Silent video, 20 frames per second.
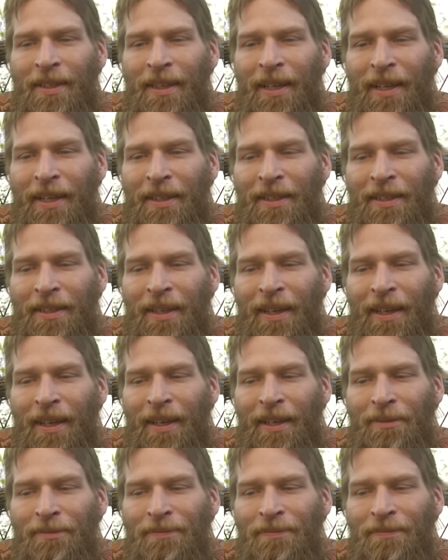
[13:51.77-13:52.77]
And,
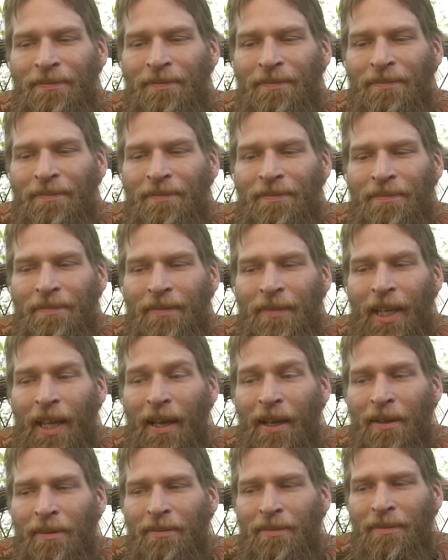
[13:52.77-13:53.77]
uh,
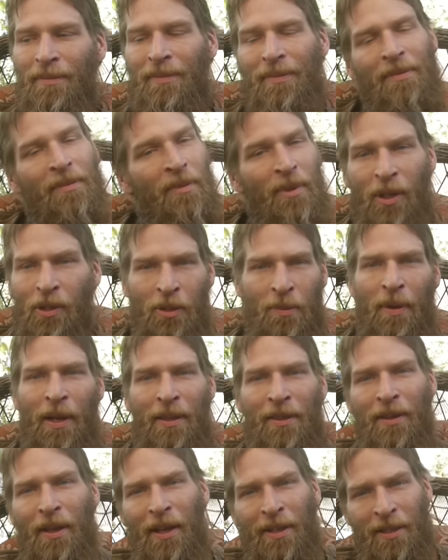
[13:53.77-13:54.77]
yeah, those are my
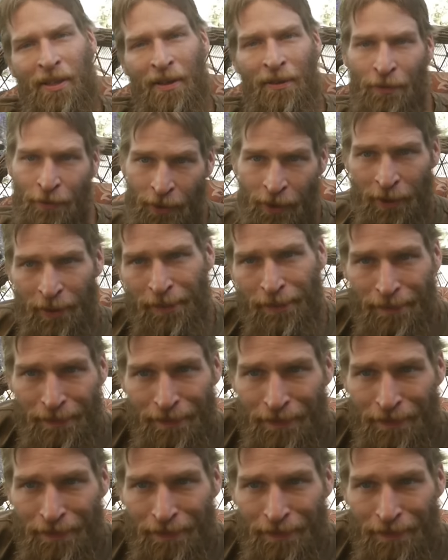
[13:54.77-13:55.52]
thoughts on food.